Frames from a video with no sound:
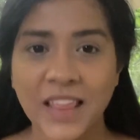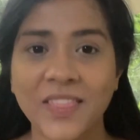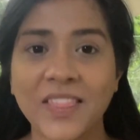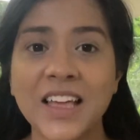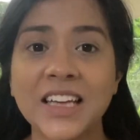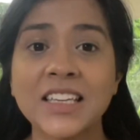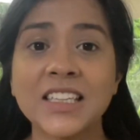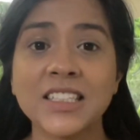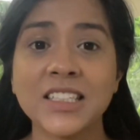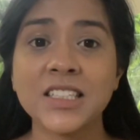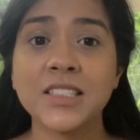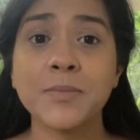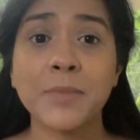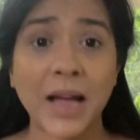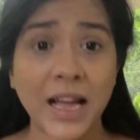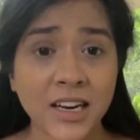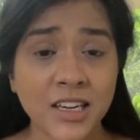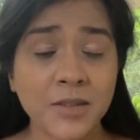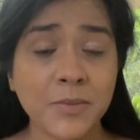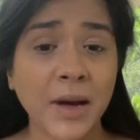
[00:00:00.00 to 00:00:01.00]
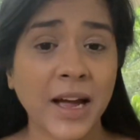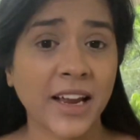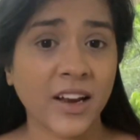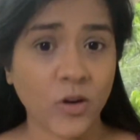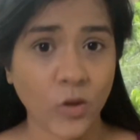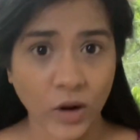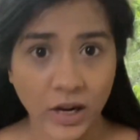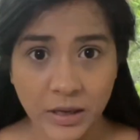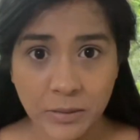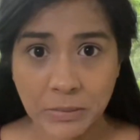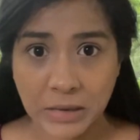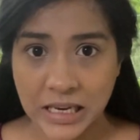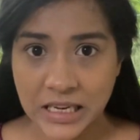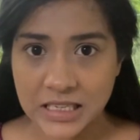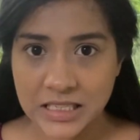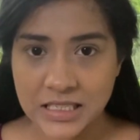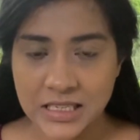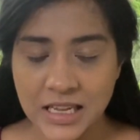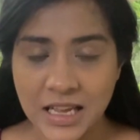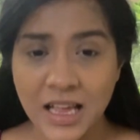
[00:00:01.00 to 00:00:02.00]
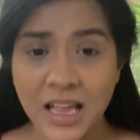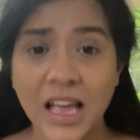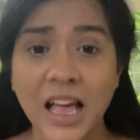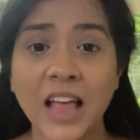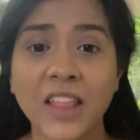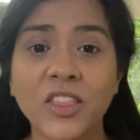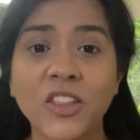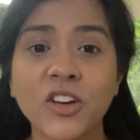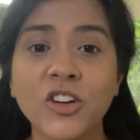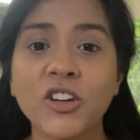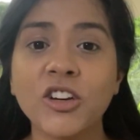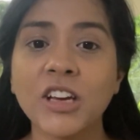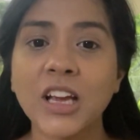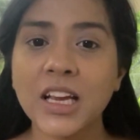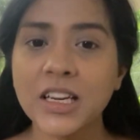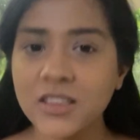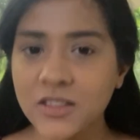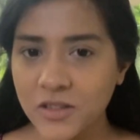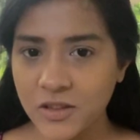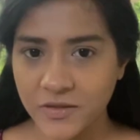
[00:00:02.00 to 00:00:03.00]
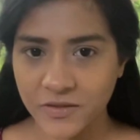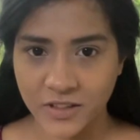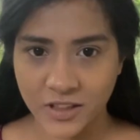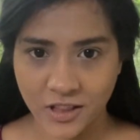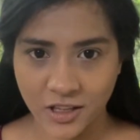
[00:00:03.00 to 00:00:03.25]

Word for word: that it is backed by Coinbase and the creator of